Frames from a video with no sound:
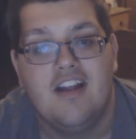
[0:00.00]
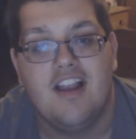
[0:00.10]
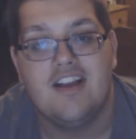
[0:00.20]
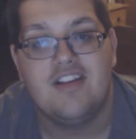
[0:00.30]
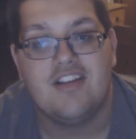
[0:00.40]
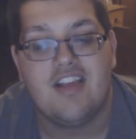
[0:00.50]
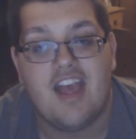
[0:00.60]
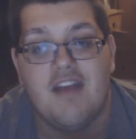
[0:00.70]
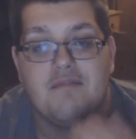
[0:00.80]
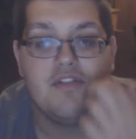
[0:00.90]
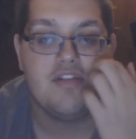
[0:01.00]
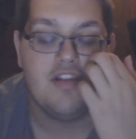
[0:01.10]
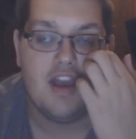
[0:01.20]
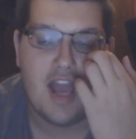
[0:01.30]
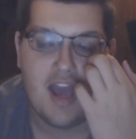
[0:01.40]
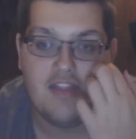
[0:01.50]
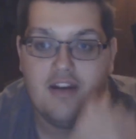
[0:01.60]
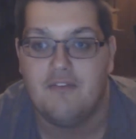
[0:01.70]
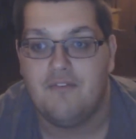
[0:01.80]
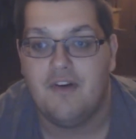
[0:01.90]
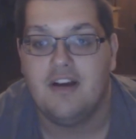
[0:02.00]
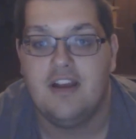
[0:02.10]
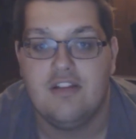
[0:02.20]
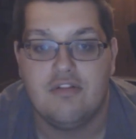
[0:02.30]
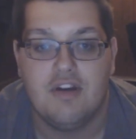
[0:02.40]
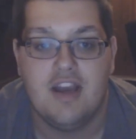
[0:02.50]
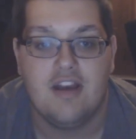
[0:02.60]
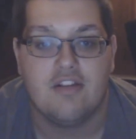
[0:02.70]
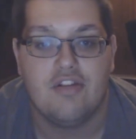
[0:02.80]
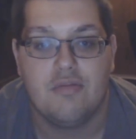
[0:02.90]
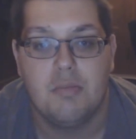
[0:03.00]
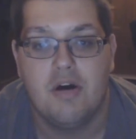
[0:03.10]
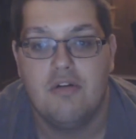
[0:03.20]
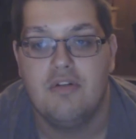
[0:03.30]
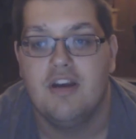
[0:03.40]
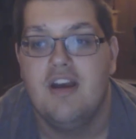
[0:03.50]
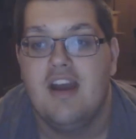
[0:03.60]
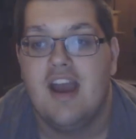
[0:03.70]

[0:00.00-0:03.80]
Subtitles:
like just him just like having a fucking drink, a smoke,